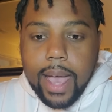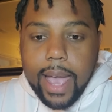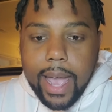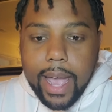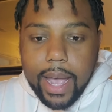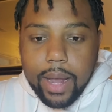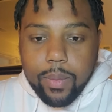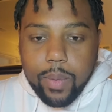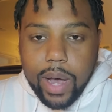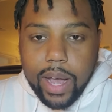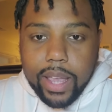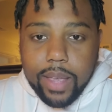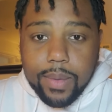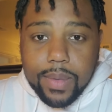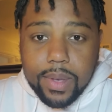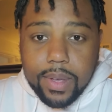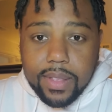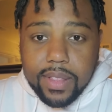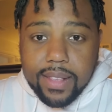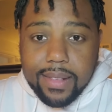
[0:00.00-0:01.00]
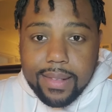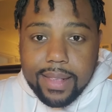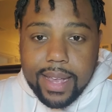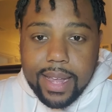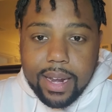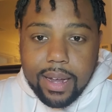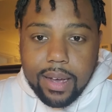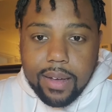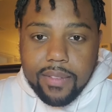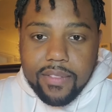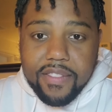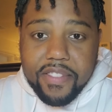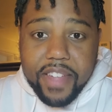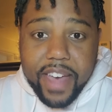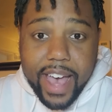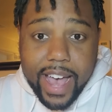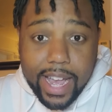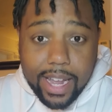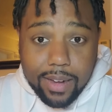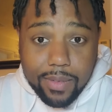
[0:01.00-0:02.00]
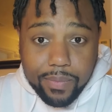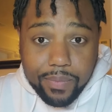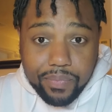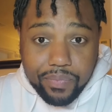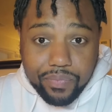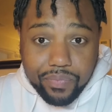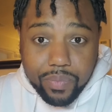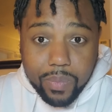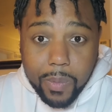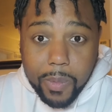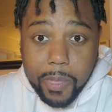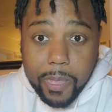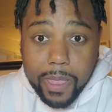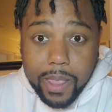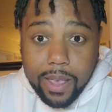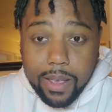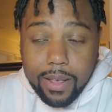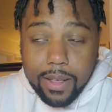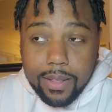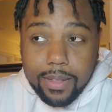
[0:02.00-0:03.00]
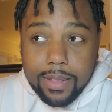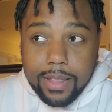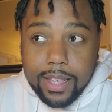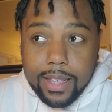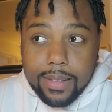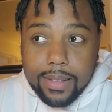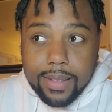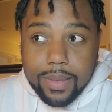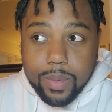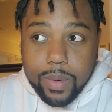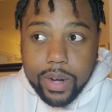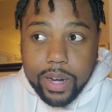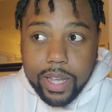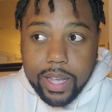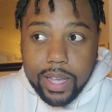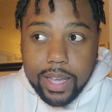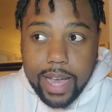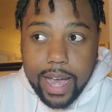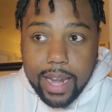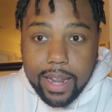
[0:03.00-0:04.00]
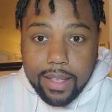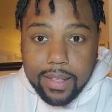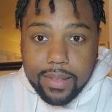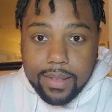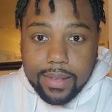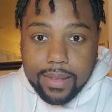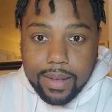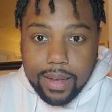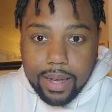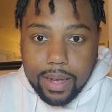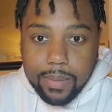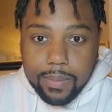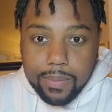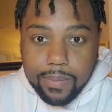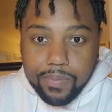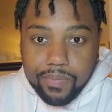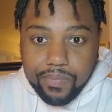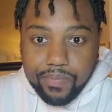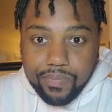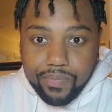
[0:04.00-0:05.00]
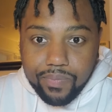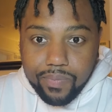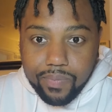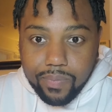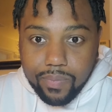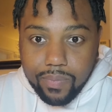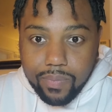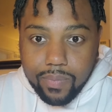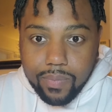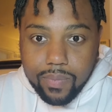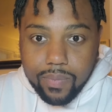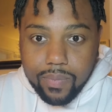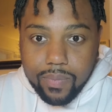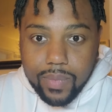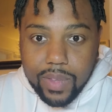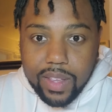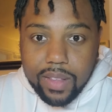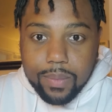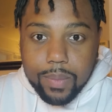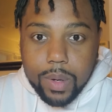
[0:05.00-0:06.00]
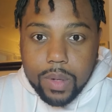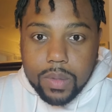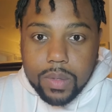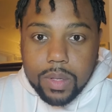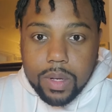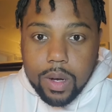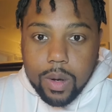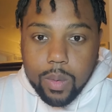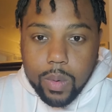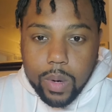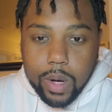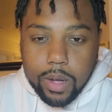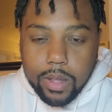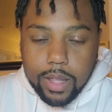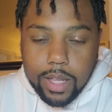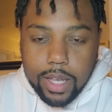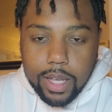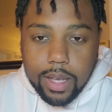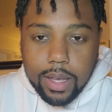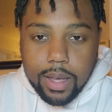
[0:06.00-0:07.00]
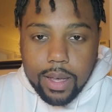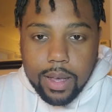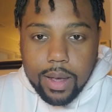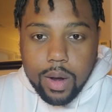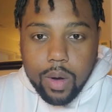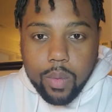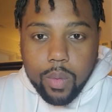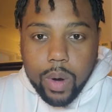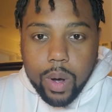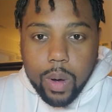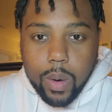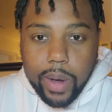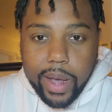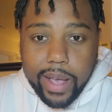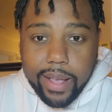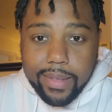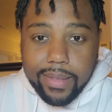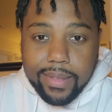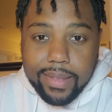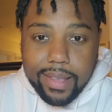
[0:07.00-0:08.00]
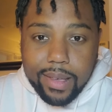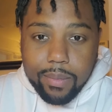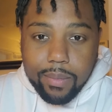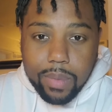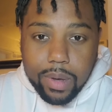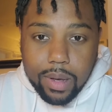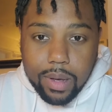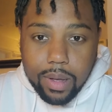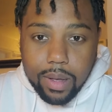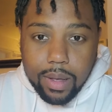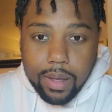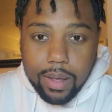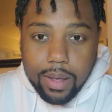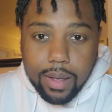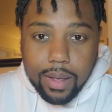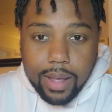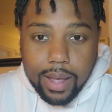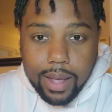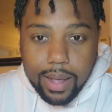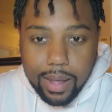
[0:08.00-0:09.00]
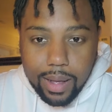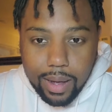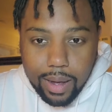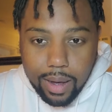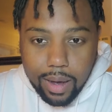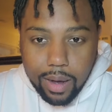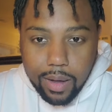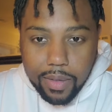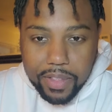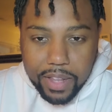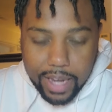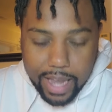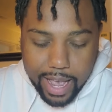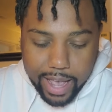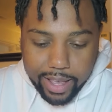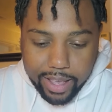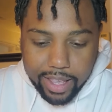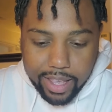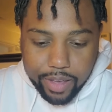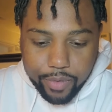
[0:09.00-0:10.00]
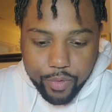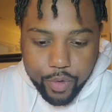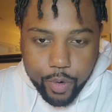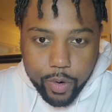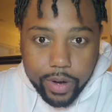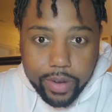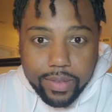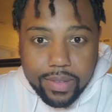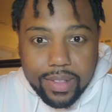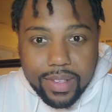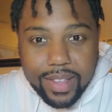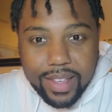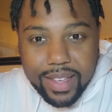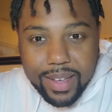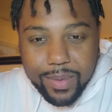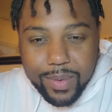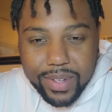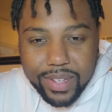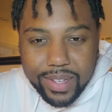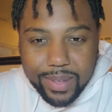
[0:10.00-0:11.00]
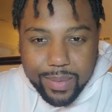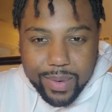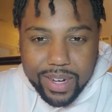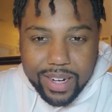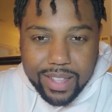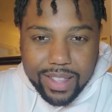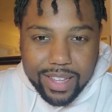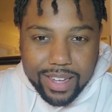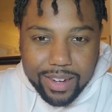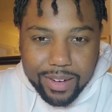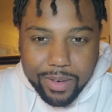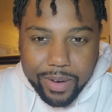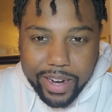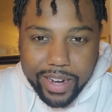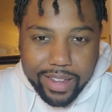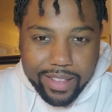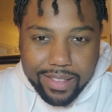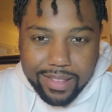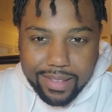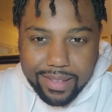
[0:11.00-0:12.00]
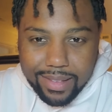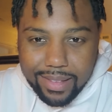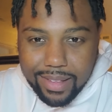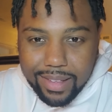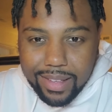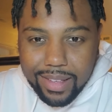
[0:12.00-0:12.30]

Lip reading: And while he was on the set of that, this is where he got his most noteworthy role as Simba on The Lion King, of course, which is one of the greatest